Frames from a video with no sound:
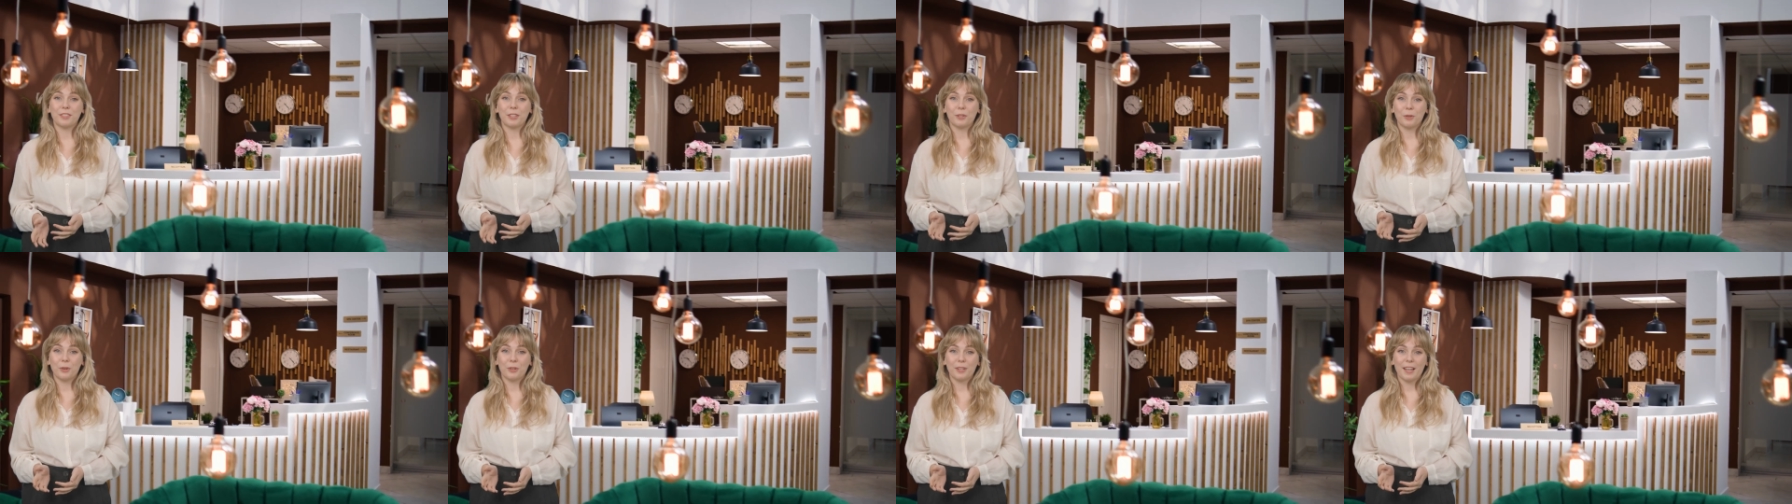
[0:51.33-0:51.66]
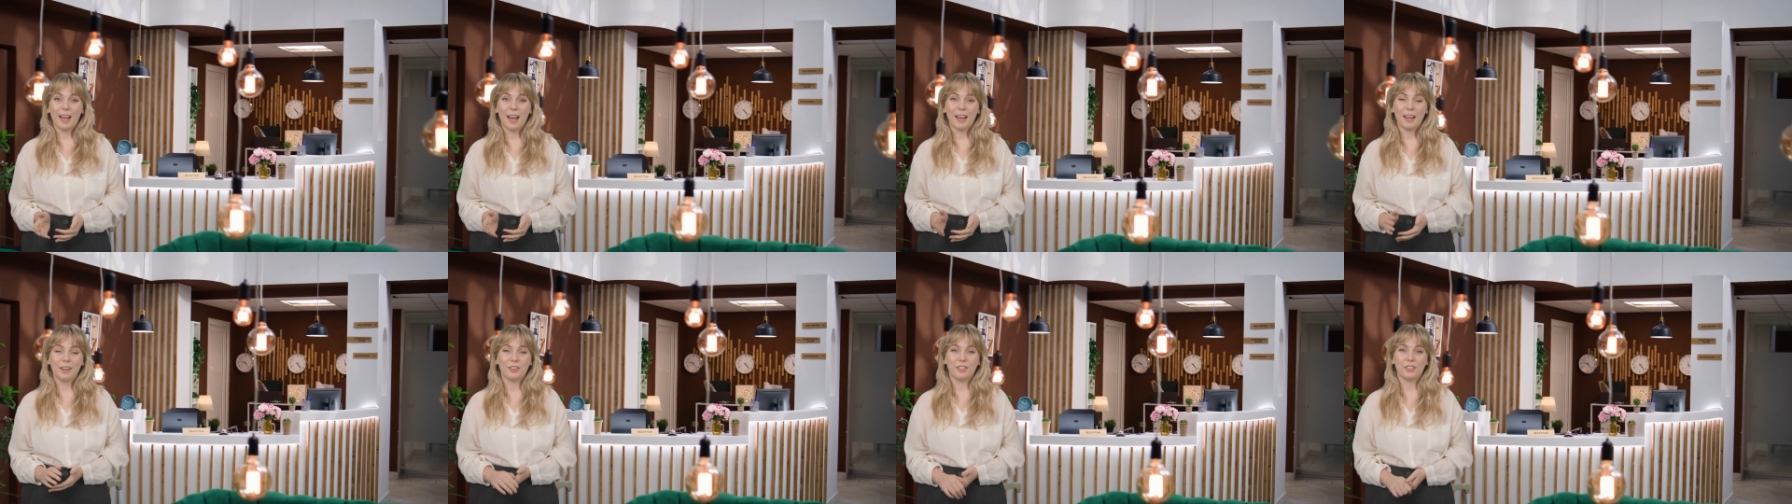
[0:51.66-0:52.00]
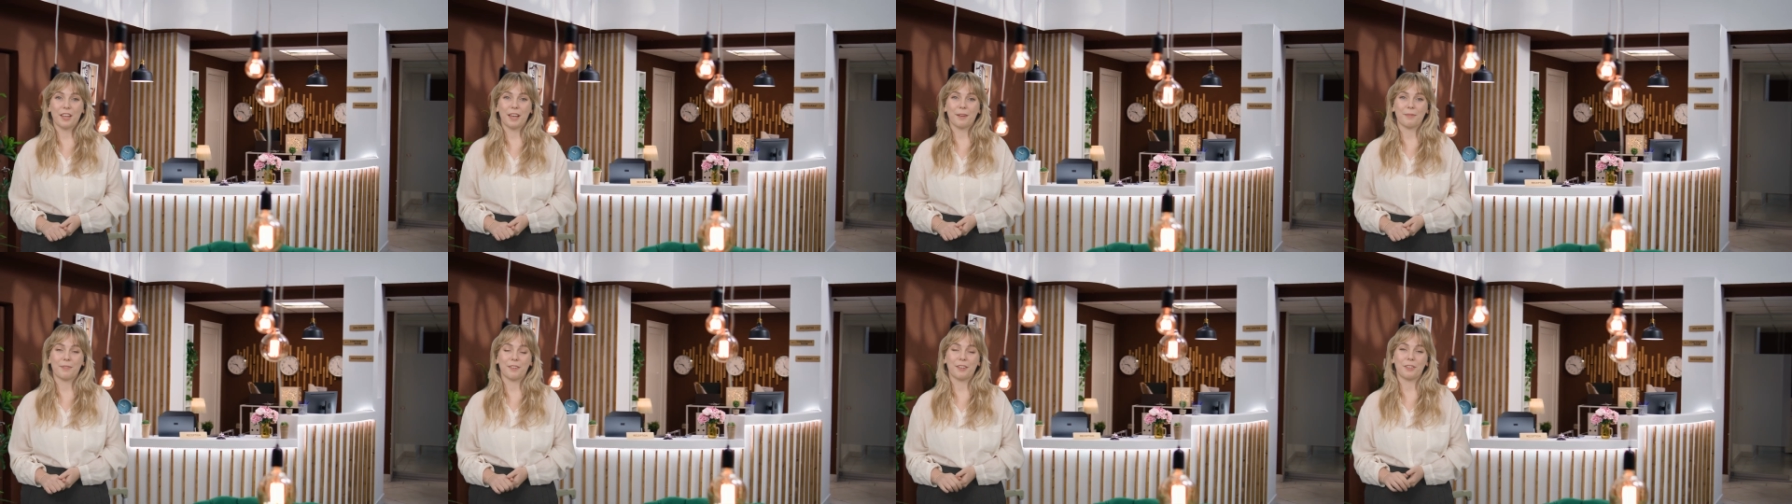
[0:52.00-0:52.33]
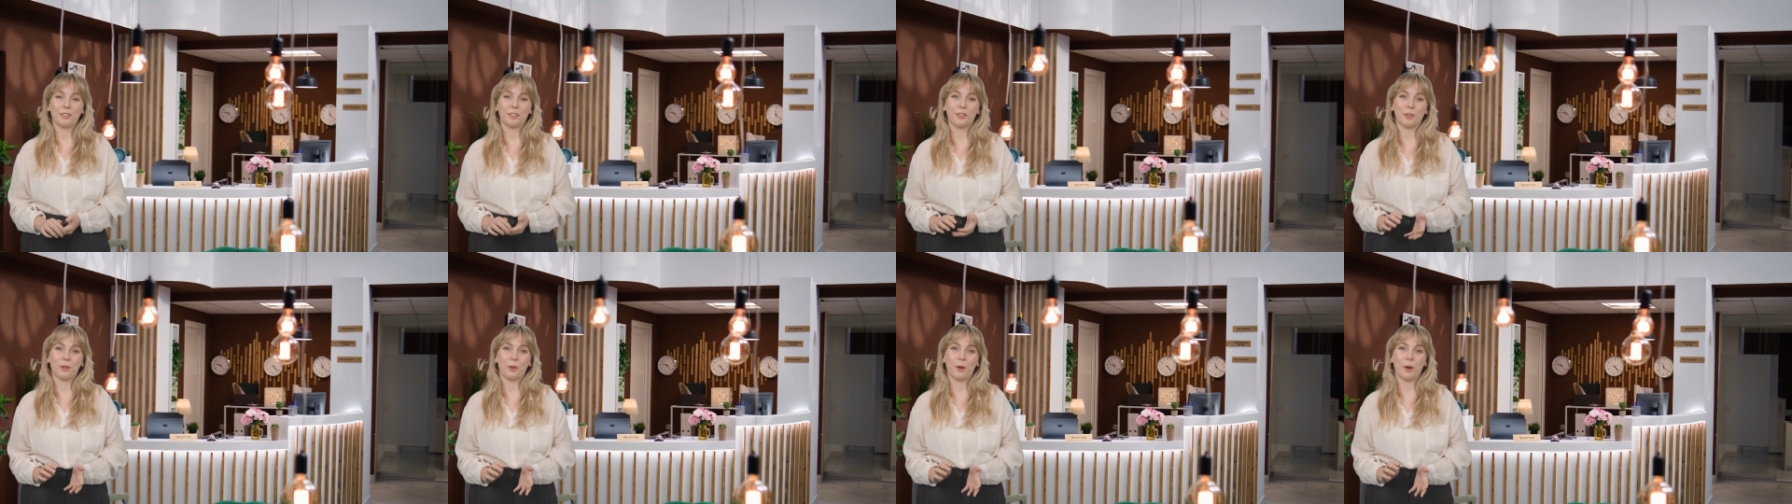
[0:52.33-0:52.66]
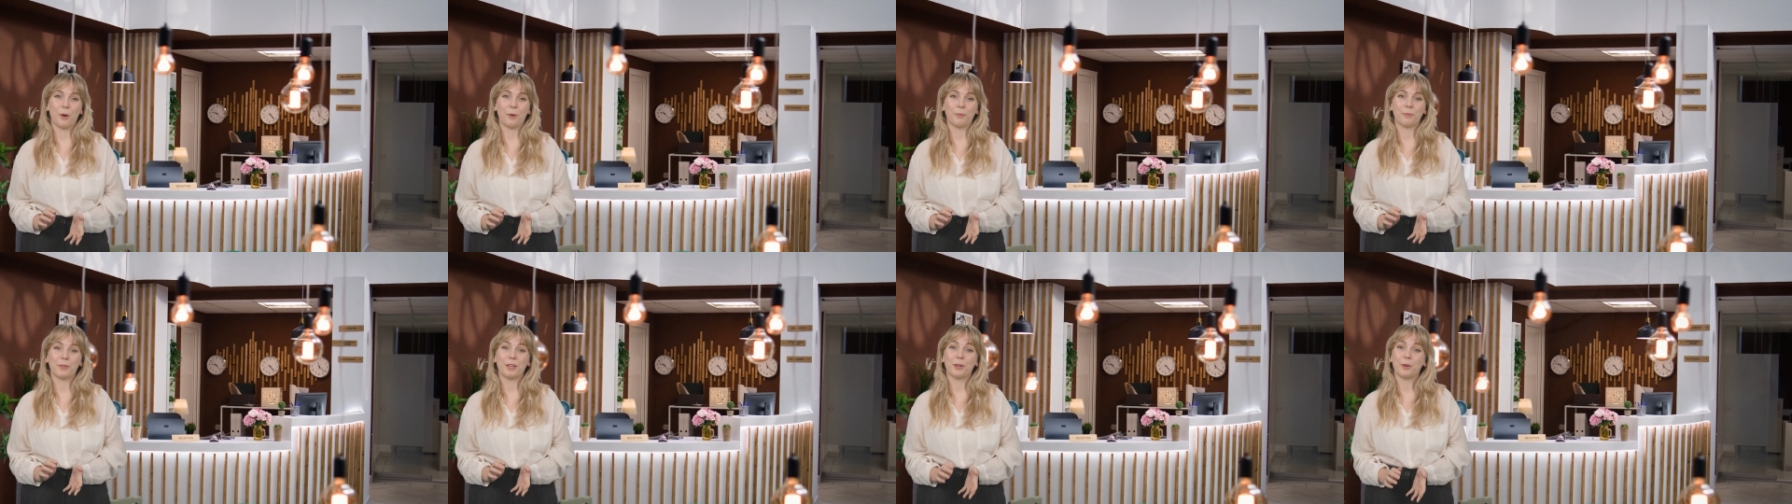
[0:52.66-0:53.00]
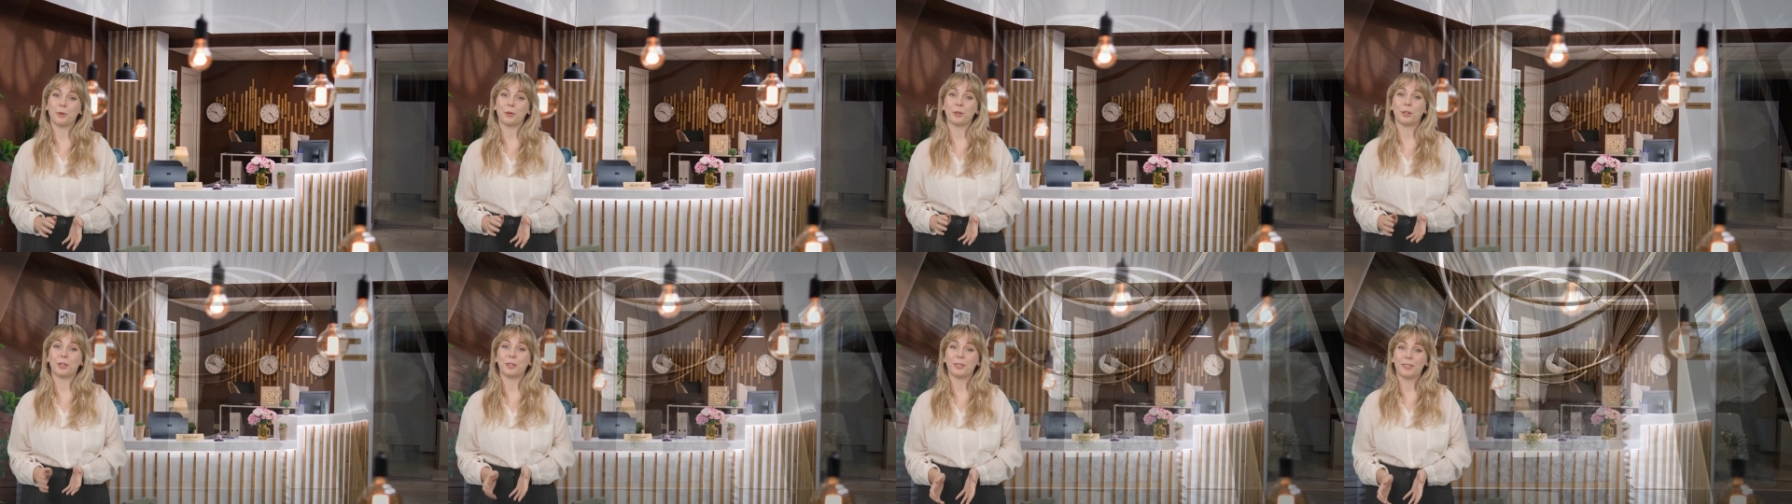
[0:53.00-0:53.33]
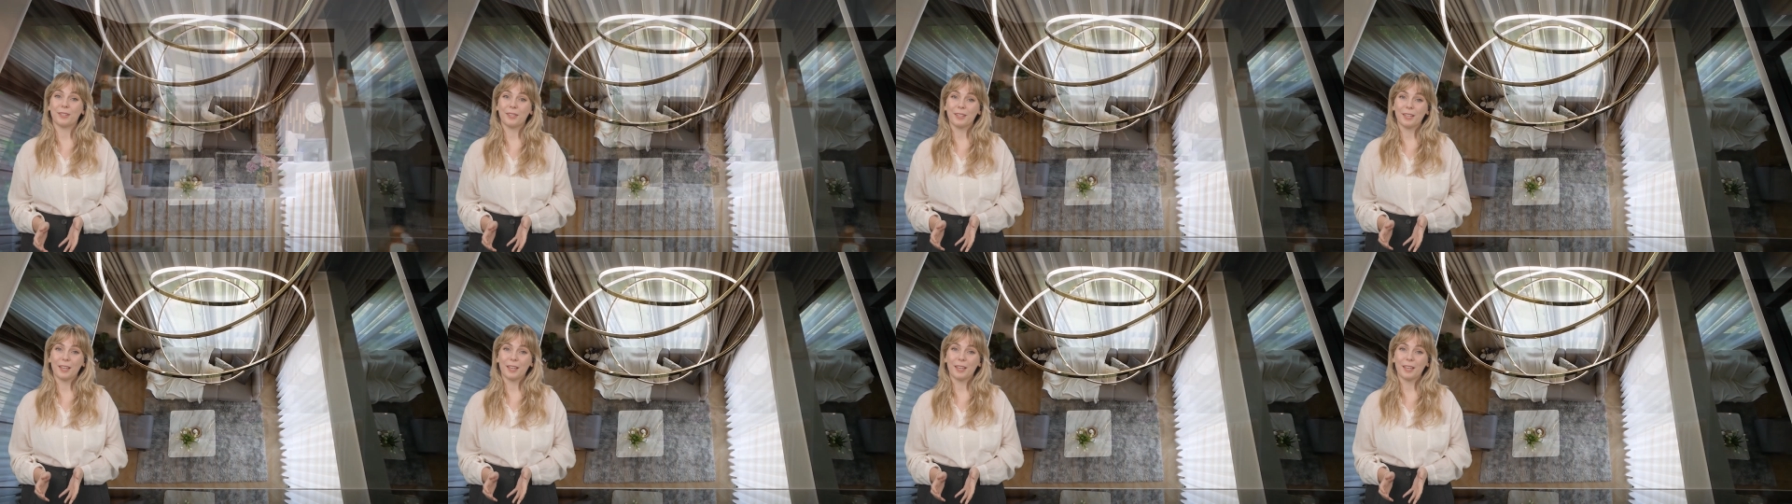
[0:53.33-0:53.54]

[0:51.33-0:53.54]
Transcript: and organic shapes into your home decor